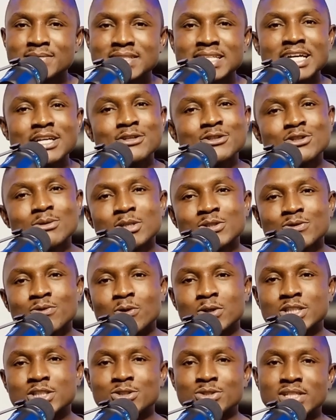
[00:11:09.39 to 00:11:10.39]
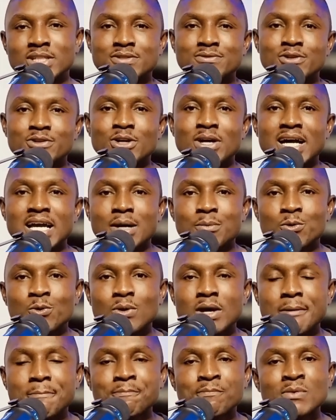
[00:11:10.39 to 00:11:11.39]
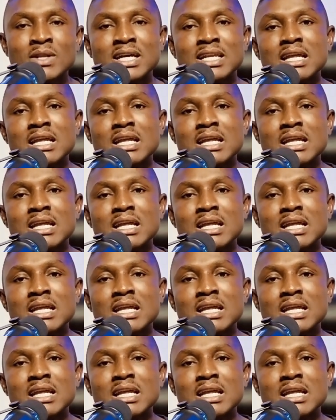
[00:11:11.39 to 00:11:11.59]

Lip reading: Thank you so much for watching today's video. I am Uwem.